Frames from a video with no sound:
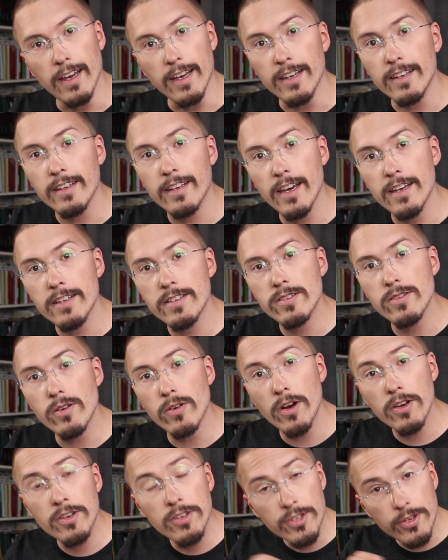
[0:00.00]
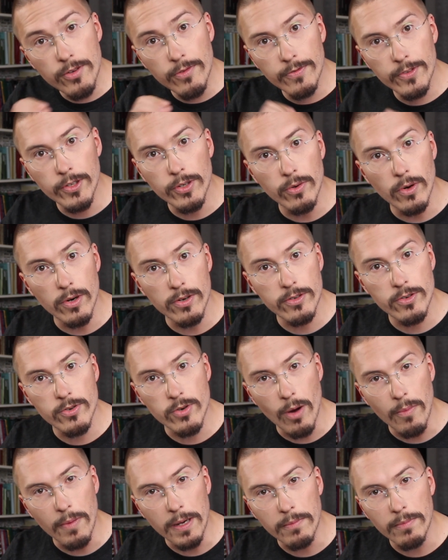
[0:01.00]
In case you're a new viewer
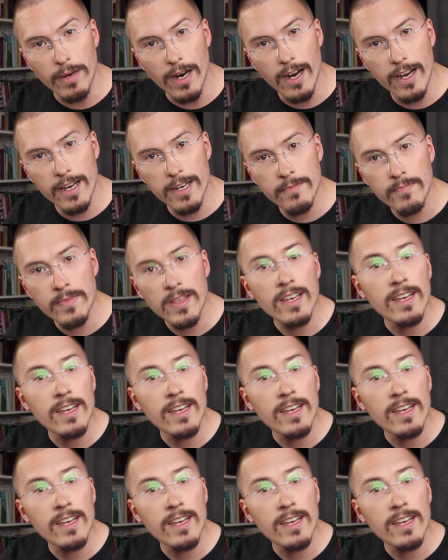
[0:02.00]
dropping by,